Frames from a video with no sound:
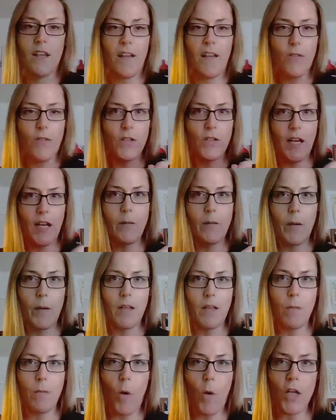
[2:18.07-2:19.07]
If there's
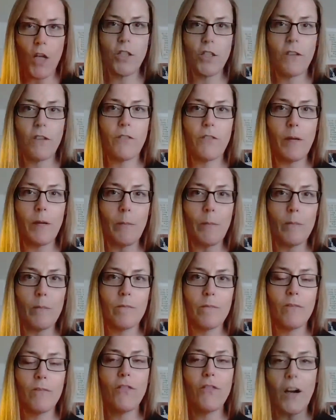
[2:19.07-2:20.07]
anybody watching from
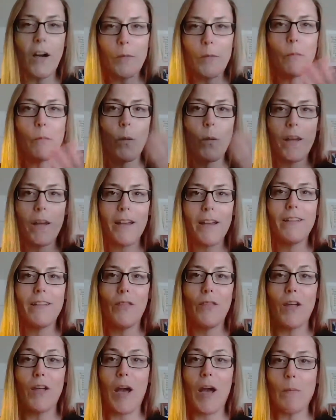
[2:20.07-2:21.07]
Farm Boy,
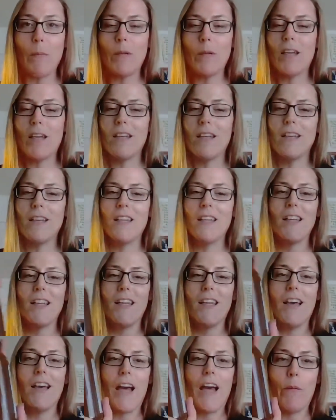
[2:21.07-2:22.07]
the company,
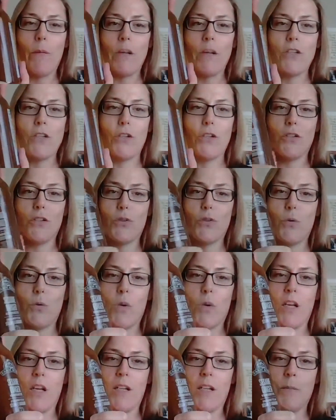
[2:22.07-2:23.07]
I went to your
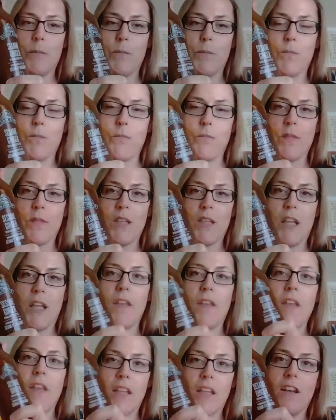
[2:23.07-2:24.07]
store
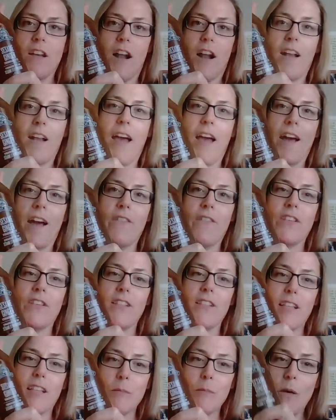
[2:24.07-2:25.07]
and they did not have
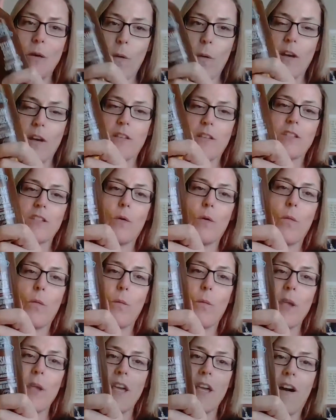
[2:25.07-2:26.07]
sesame oil, so
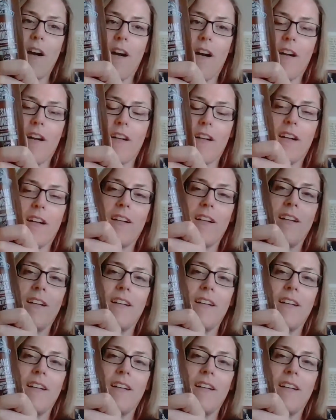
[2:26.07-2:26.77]
we are